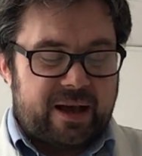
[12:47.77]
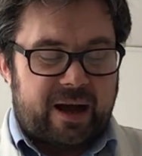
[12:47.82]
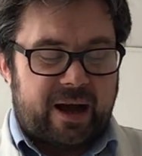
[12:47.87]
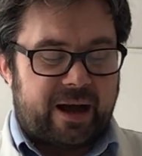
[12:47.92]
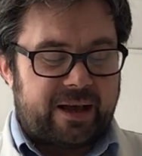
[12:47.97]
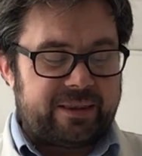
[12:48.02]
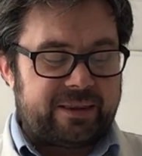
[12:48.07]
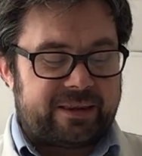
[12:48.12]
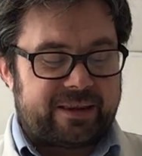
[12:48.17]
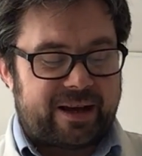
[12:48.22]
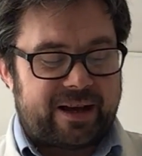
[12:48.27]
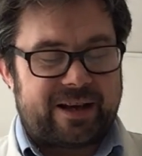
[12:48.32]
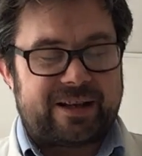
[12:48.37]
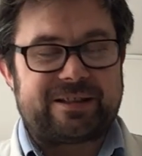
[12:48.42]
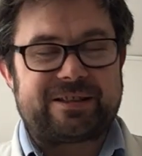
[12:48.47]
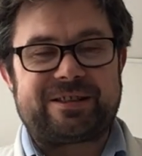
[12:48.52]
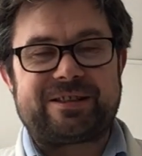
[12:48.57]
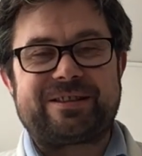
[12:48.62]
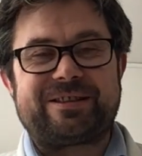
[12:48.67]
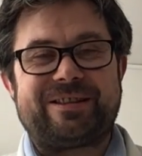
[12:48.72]
And
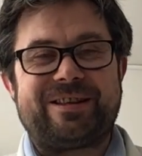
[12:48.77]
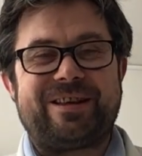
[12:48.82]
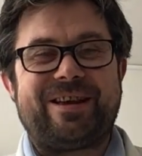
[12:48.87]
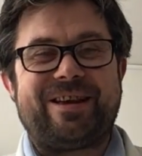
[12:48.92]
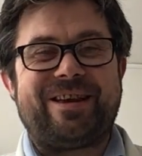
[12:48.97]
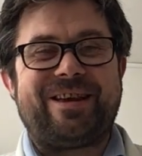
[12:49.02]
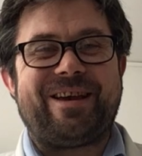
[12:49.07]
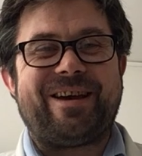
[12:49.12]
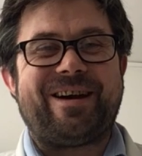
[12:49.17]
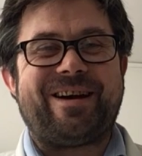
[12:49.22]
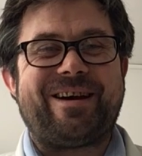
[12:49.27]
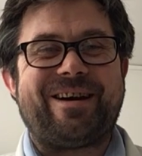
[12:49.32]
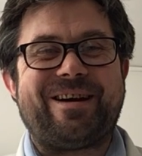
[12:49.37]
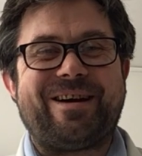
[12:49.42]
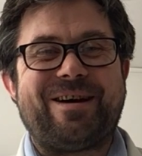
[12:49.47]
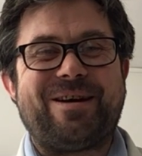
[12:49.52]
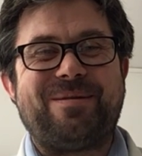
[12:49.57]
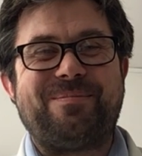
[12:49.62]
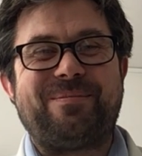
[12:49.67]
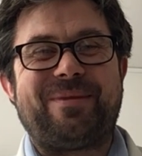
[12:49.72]
that's the
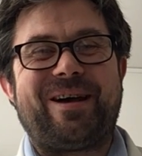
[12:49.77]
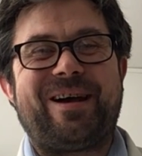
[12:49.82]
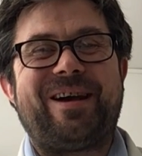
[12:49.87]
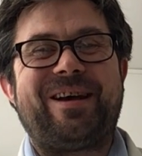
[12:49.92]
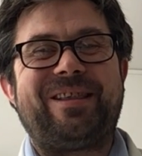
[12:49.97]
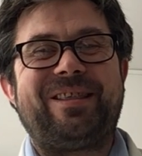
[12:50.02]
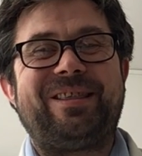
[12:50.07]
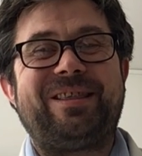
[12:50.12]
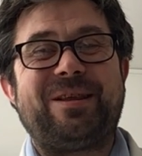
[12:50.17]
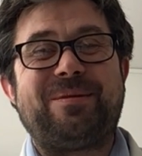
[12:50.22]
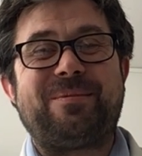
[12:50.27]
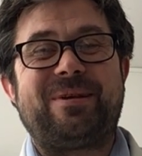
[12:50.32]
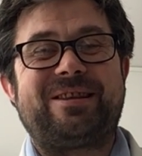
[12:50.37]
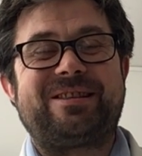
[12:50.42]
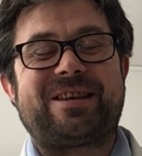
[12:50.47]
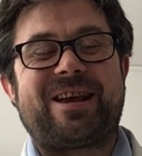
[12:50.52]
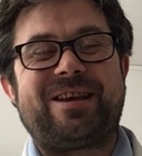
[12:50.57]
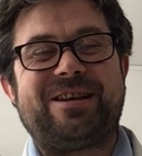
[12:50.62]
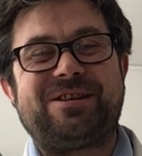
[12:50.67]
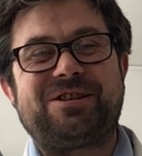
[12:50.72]

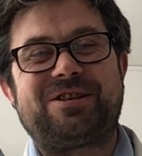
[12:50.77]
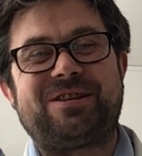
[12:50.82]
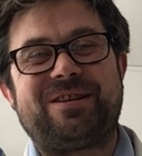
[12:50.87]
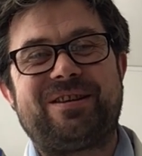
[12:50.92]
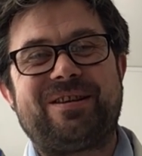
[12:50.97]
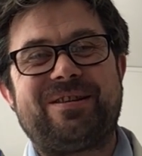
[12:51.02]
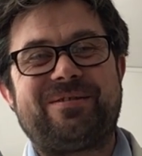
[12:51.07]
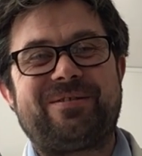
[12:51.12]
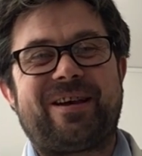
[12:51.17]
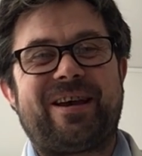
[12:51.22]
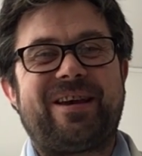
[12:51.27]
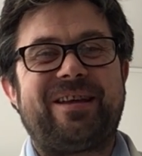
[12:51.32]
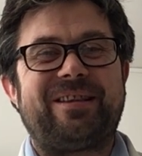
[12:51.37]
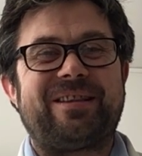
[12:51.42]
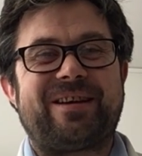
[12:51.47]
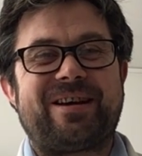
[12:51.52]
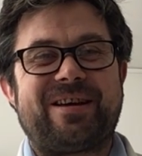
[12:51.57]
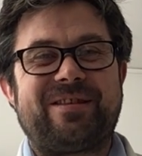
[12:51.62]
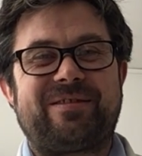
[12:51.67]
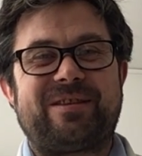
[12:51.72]
limitation of a
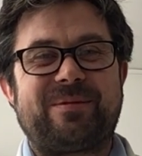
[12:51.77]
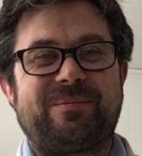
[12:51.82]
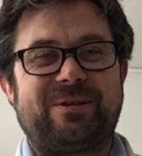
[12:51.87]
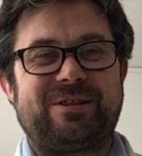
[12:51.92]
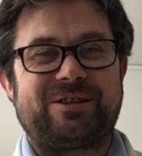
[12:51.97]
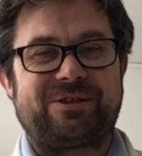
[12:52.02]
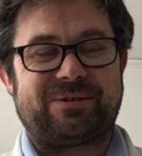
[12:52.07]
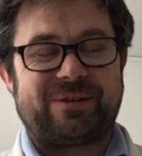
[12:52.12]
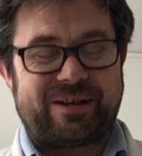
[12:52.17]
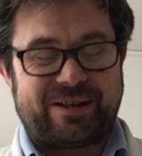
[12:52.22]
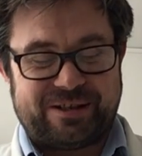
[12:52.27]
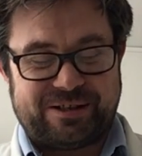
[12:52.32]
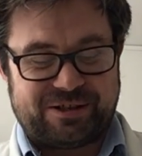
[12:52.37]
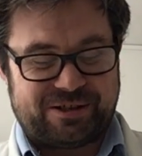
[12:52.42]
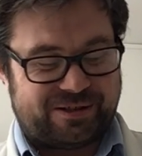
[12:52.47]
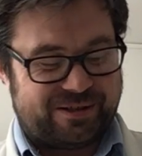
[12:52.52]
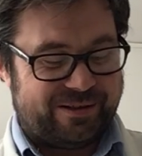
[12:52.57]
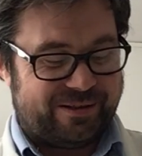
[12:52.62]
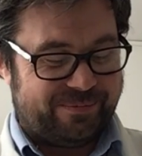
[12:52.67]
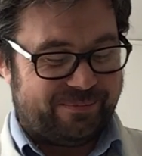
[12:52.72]
live
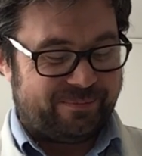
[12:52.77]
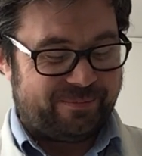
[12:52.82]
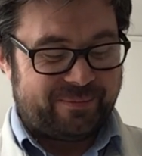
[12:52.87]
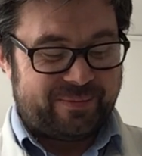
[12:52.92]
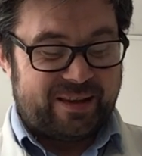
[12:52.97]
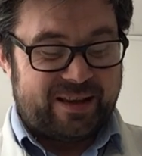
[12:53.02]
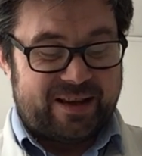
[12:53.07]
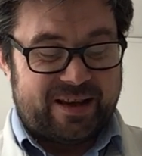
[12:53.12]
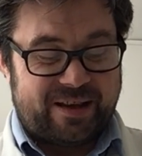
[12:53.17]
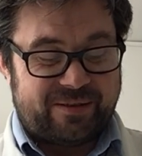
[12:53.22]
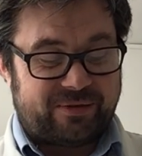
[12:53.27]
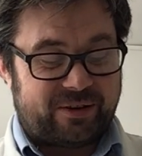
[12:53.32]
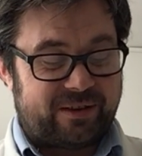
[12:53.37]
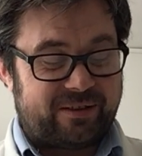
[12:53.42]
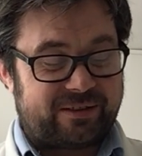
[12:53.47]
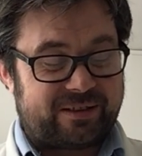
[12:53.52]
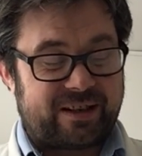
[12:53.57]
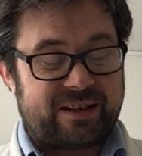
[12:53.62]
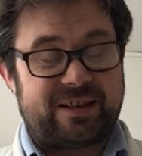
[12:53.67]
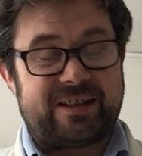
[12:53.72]
demonstration. If I'd
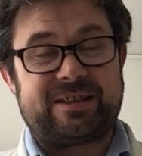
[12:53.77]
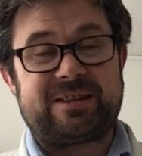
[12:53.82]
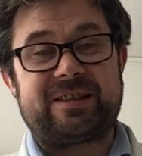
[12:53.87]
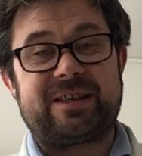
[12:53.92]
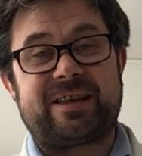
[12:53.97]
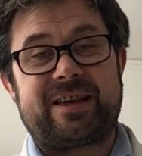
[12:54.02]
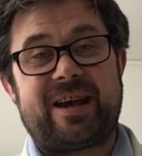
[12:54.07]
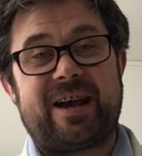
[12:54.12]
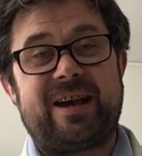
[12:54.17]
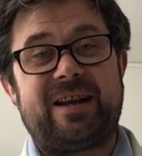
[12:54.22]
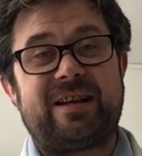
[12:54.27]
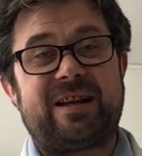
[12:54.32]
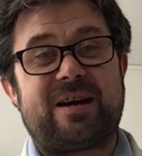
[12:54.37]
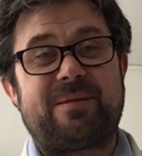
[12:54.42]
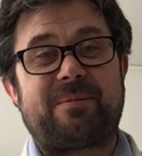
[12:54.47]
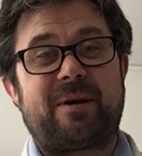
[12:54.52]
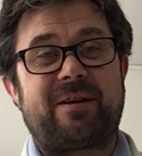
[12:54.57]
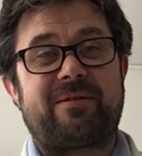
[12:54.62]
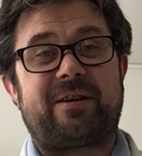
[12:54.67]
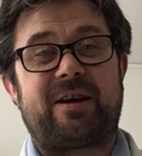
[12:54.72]
have done this again, I
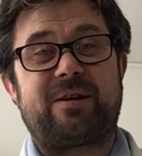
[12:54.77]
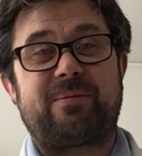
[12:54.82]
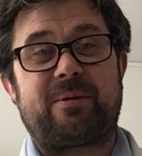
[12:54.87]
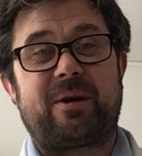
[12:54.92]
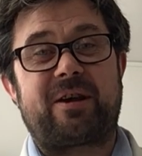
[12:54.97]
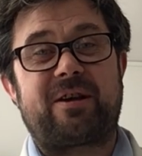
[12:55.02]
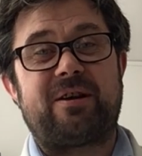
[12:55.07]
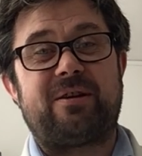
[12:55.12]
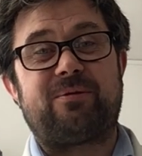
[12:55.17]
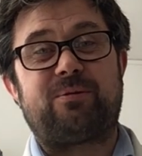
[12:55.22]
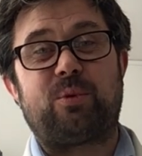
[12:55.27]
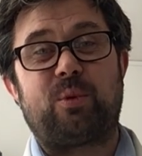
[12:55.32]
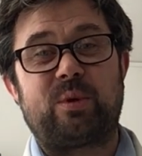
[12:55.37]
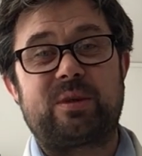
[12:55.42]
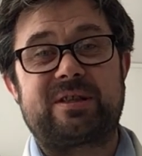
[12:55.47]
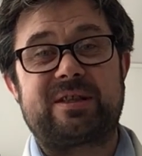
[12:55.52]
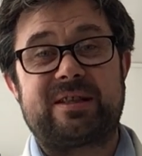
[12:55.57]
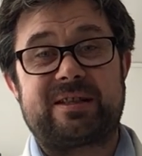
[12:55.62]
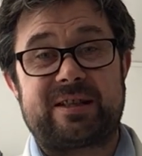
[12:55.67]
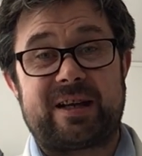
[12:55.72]
might have had a bucket of
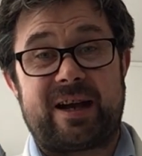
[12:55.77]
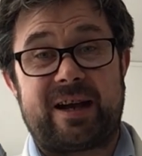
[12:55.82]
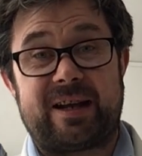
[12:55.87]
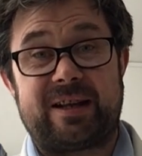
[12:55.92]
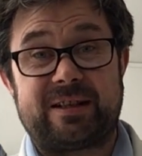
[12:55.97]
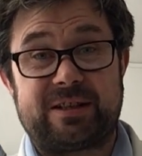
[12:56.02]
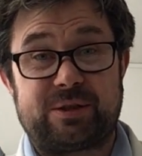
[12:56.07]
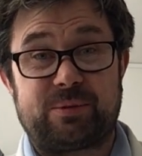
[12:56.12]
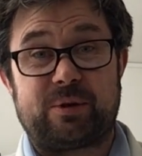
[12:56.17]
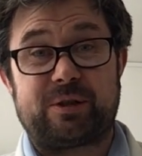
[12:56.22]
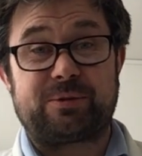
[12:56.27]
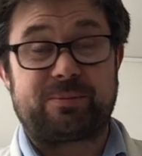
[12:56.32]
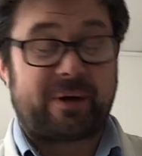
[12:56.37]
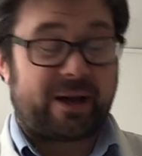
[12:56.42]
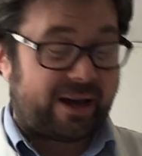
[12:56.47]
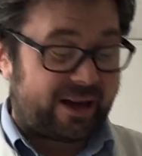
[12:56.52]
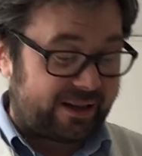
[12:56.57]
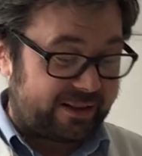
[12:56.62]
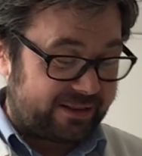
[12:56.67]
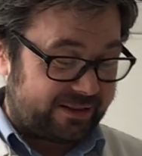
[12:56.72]
water to hand to wash my
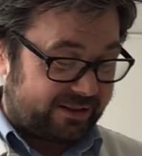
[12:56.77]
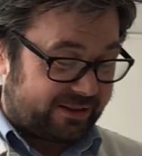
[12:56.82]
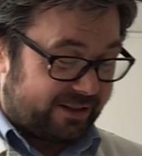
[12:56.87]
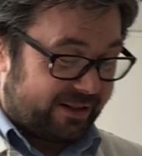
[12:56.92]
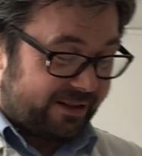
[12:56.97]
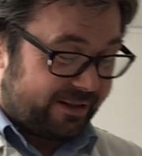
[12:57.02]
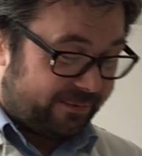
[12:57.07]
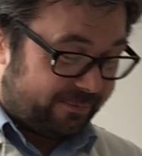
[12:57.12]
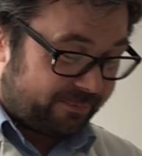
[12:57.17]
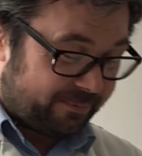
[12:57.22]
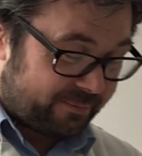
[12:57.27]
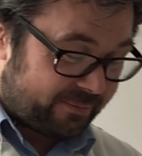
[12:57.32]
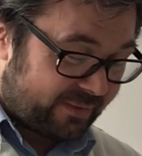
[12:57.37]
hands in.